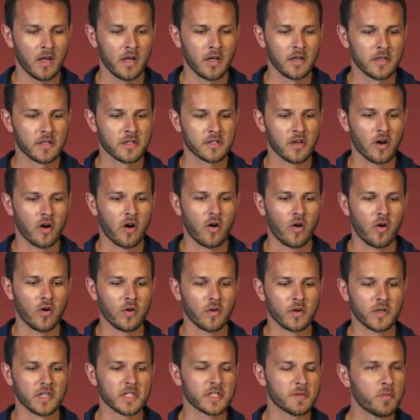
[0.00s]
So
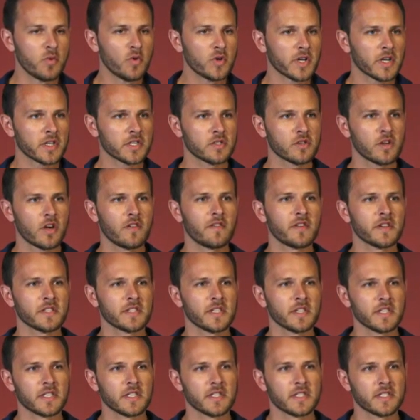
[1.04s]
disputer
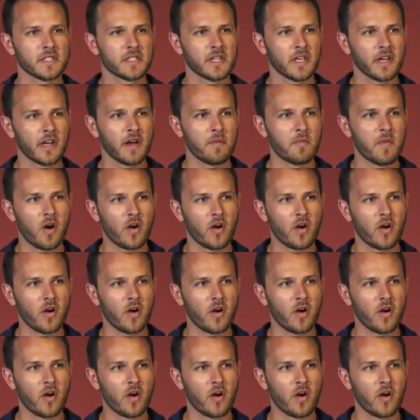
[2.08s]
services um,